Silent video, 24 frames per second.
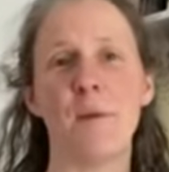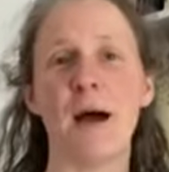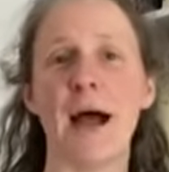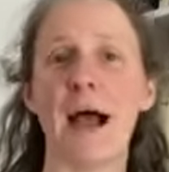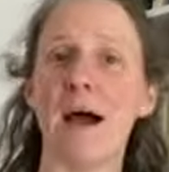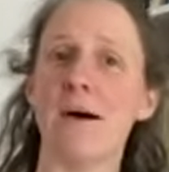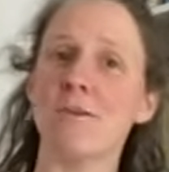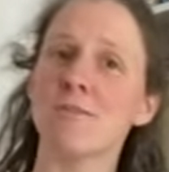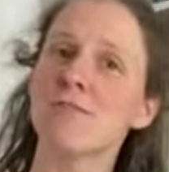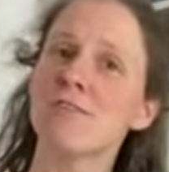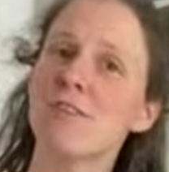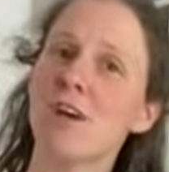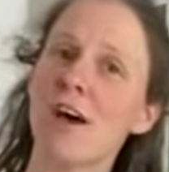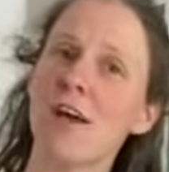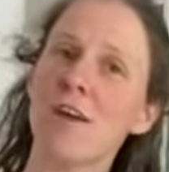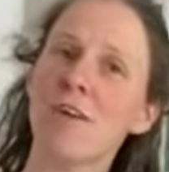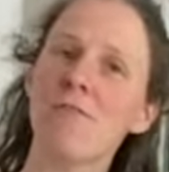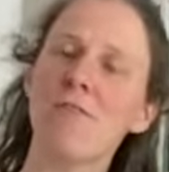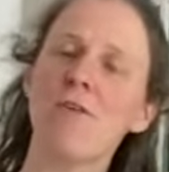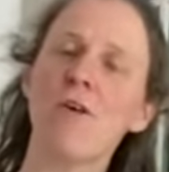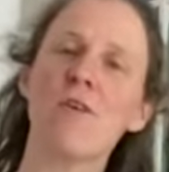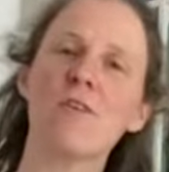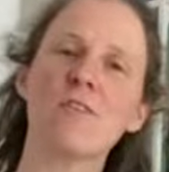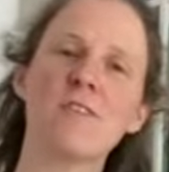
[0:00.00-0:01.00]
Outside
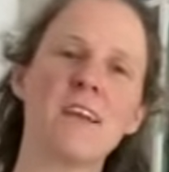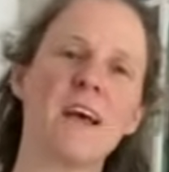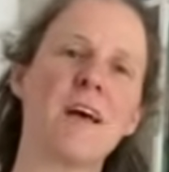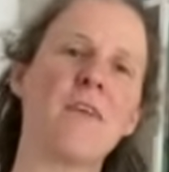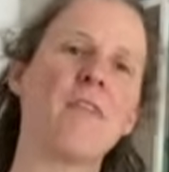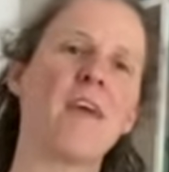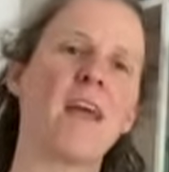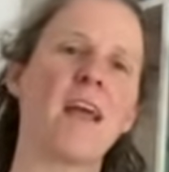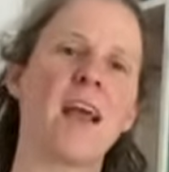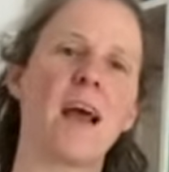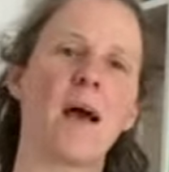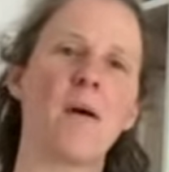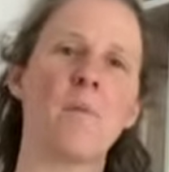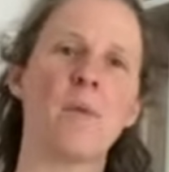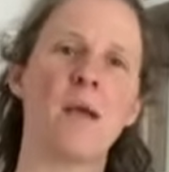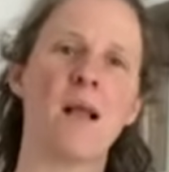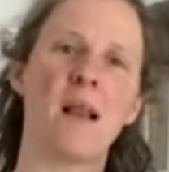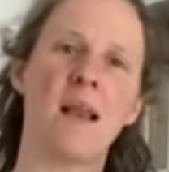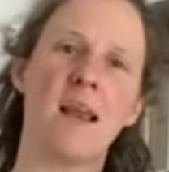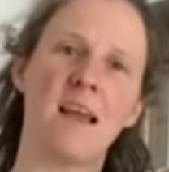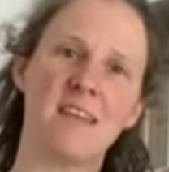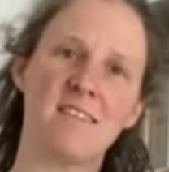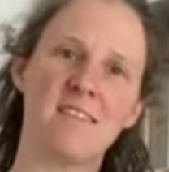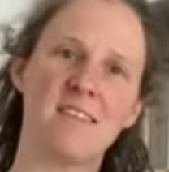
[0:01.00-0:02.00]
of lockdown, they can be
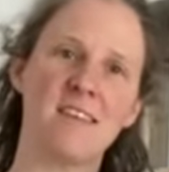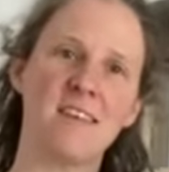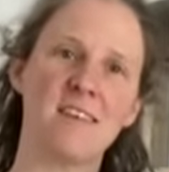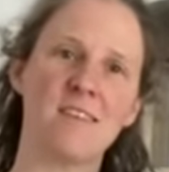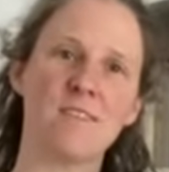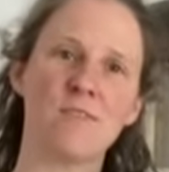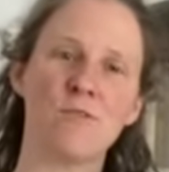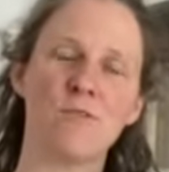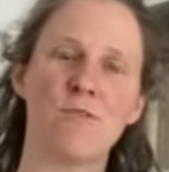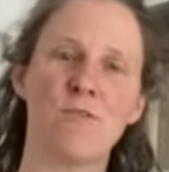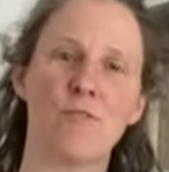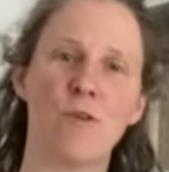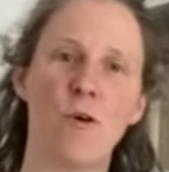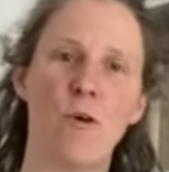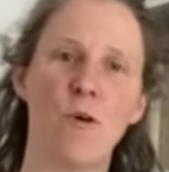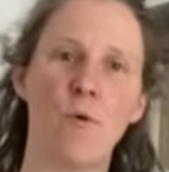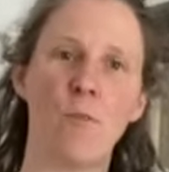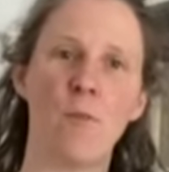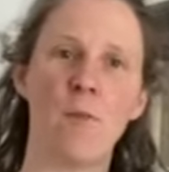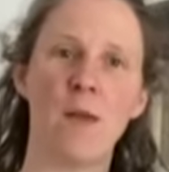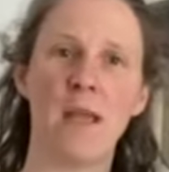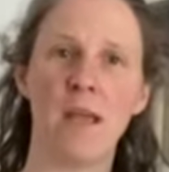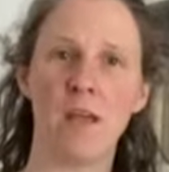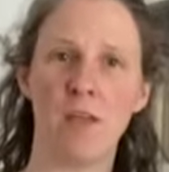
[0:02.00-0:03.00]
collected
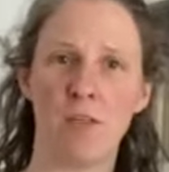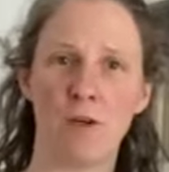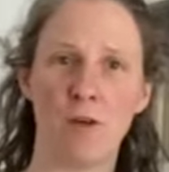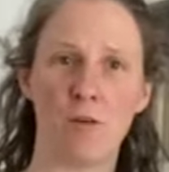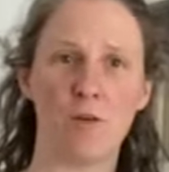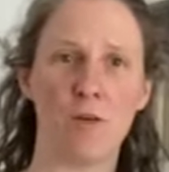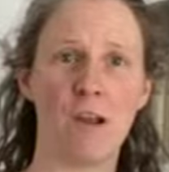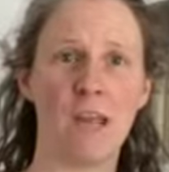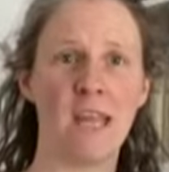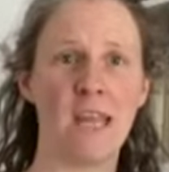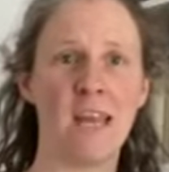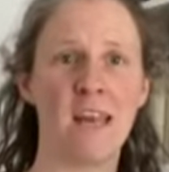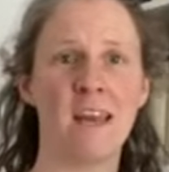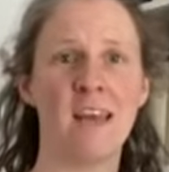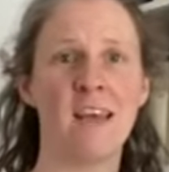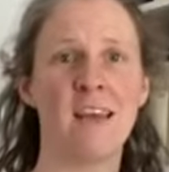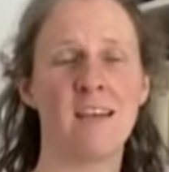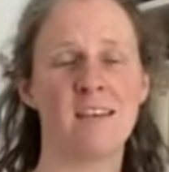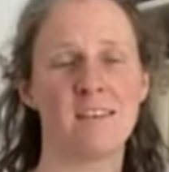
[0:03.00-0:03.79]
from Hither Green,